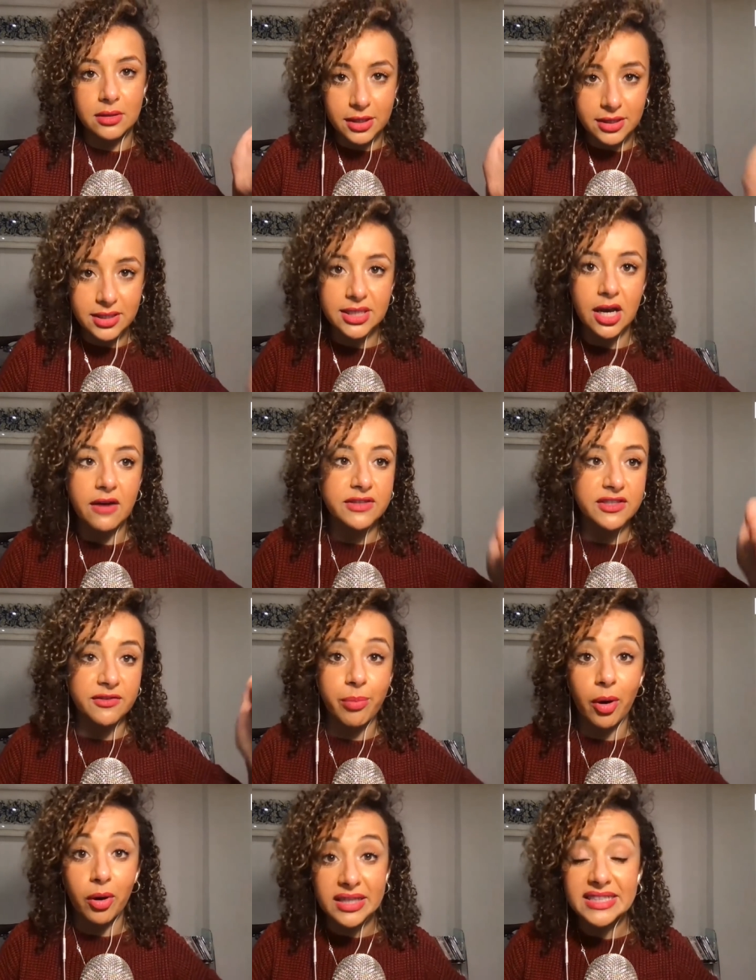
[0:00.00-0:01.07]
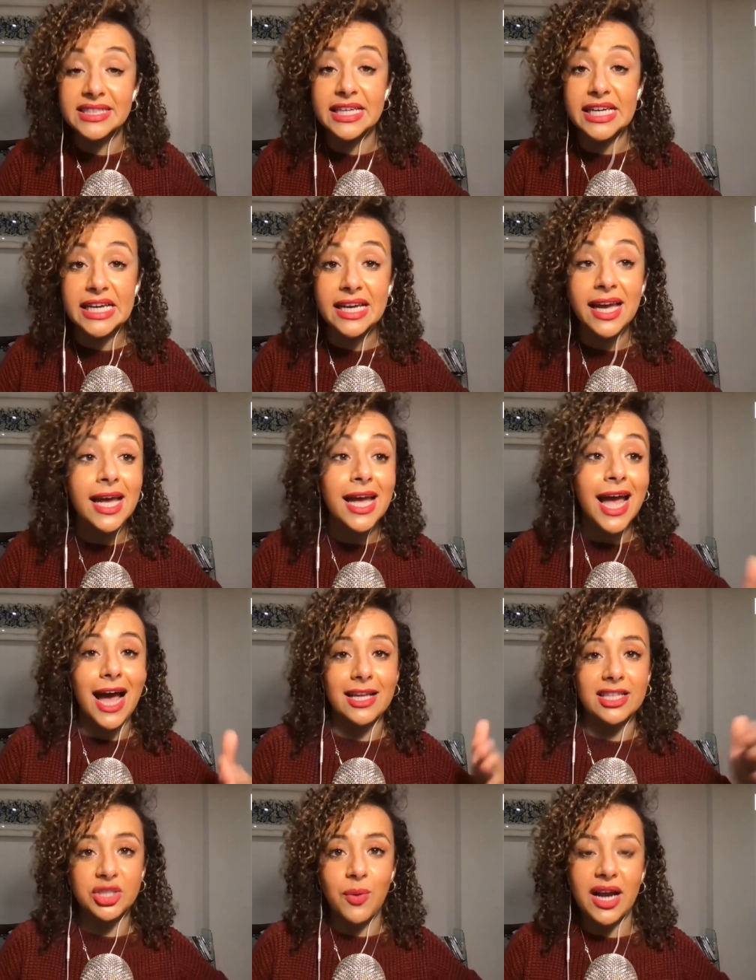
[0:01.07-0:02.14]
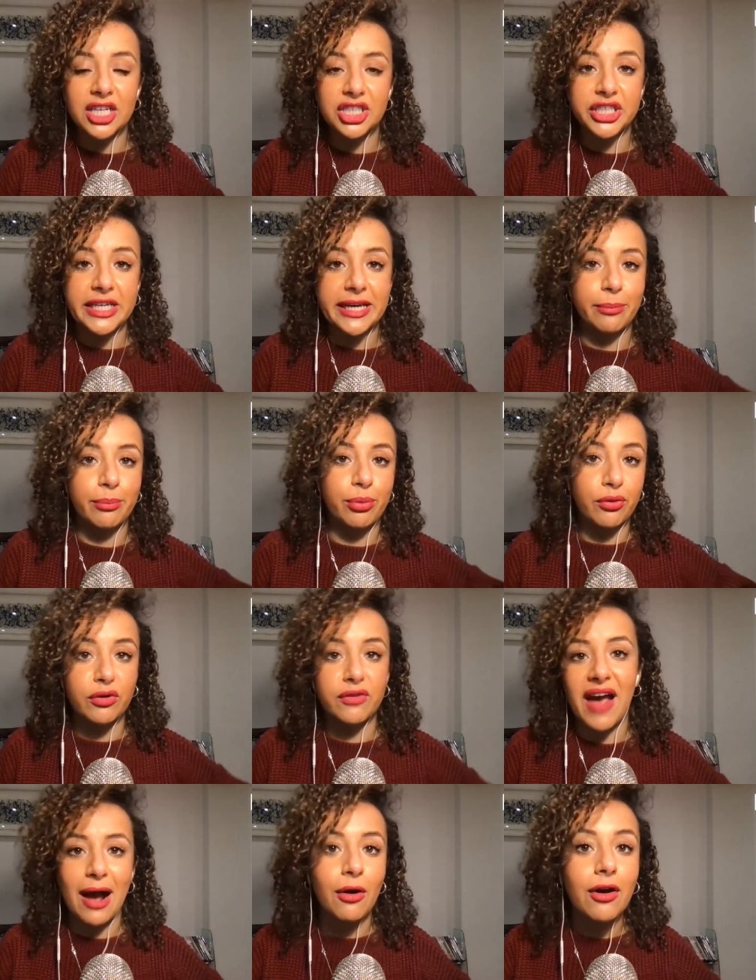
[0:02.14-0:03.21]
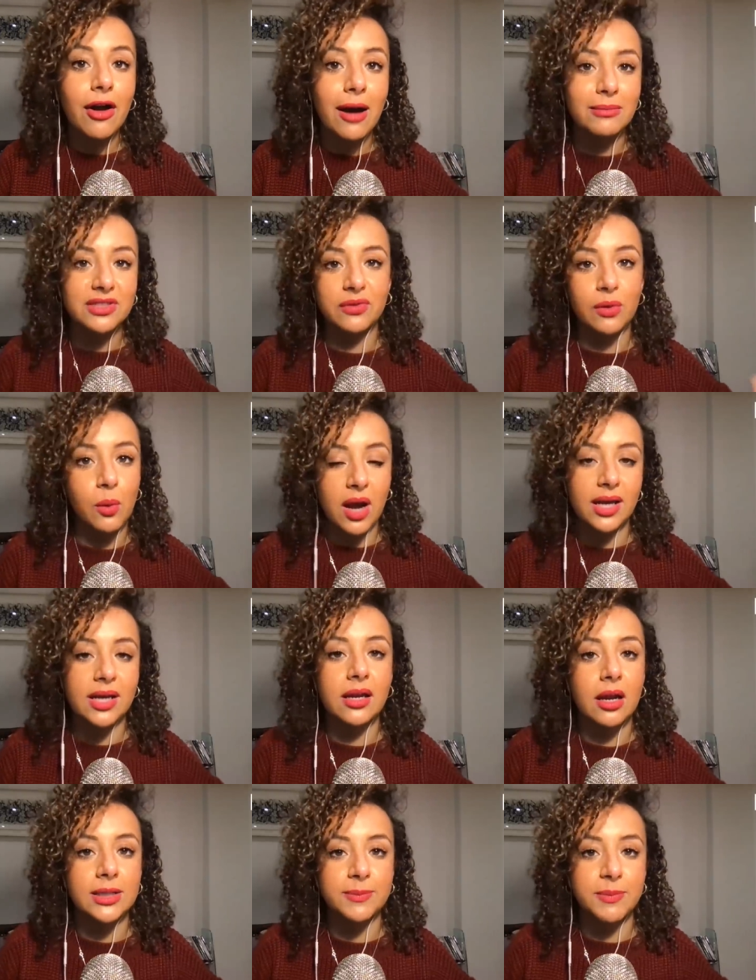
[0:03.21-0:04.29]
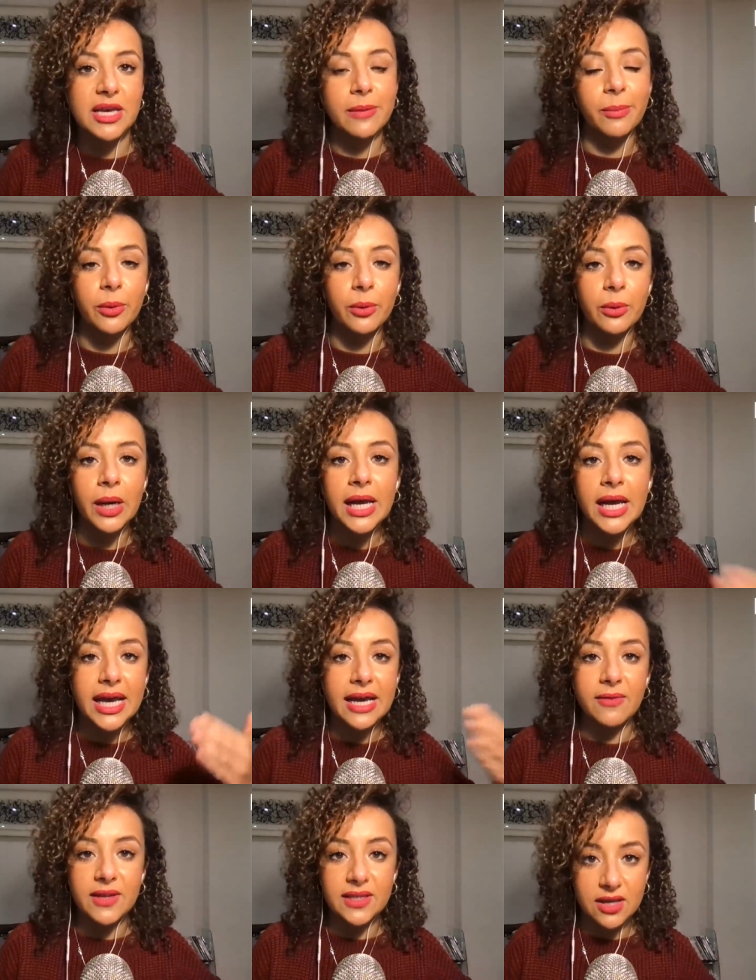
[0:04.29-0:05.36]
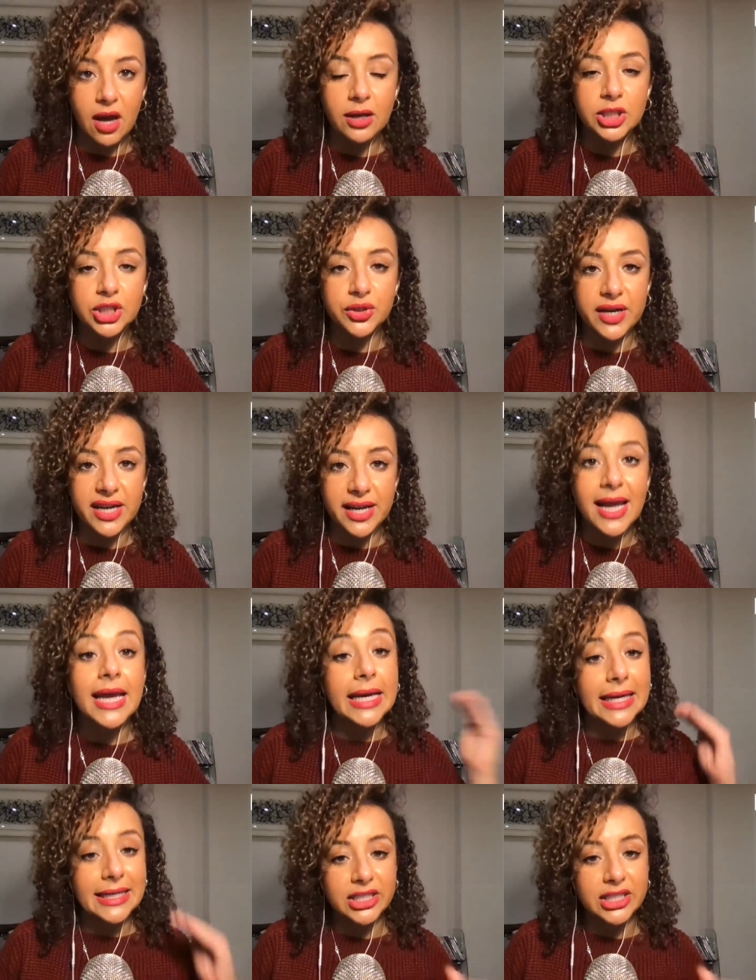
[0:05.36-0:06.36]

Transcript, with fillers: conservative policy and to actually improve outcomes for working class people in this country.